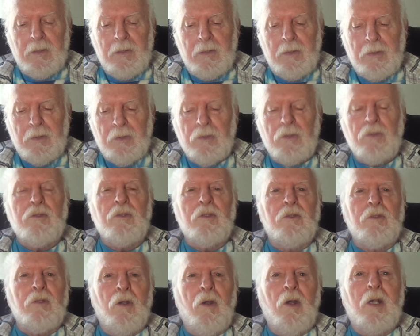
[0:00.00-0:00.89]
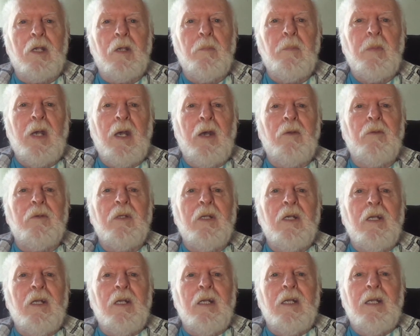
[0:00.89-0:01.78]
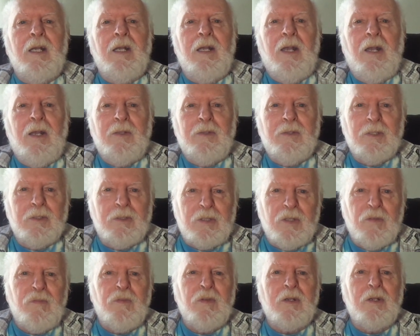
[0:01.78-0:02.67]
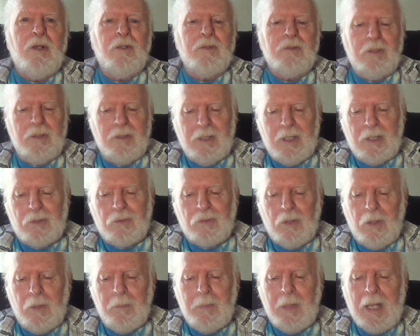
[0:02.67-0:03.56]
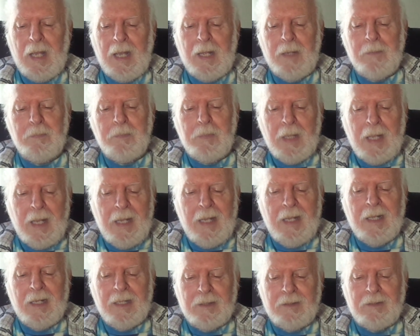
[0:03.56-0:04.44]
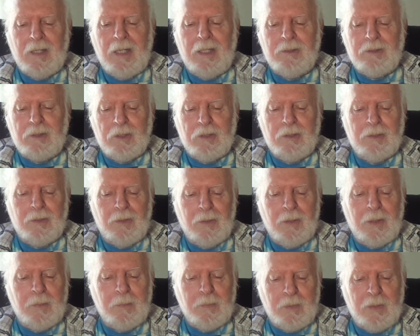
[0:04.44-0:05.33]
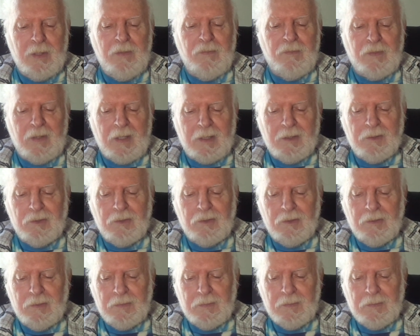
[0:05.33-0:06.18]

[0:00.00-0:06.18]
used to talk about the difficulty that Trump had paying attention during briefings.